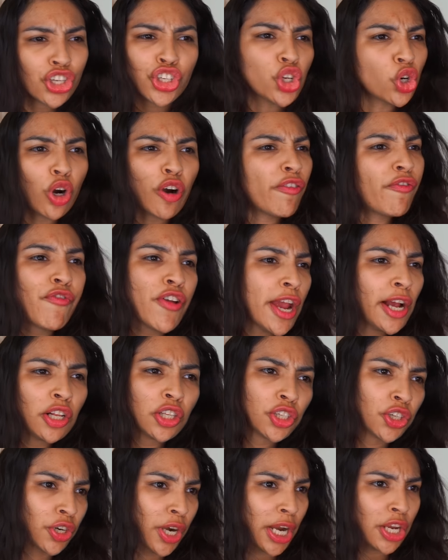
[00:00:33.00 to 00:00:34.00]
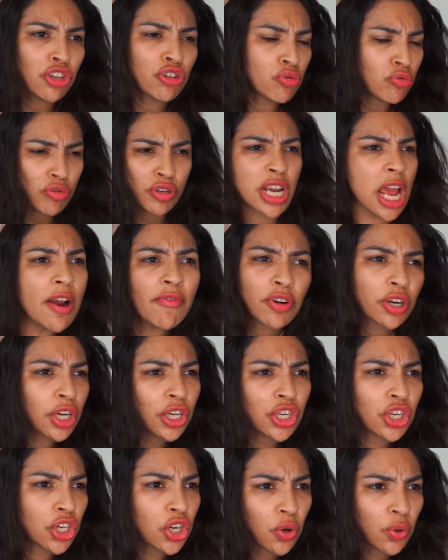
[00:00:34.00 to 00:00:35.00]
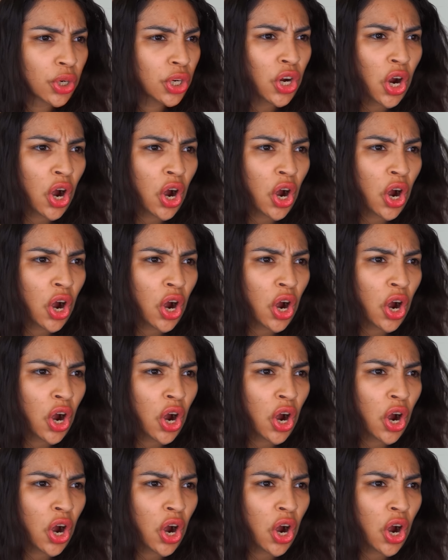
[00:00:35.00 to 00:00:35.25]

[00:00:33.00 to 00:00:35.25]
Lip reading: "You're a failure and you're never gonna go to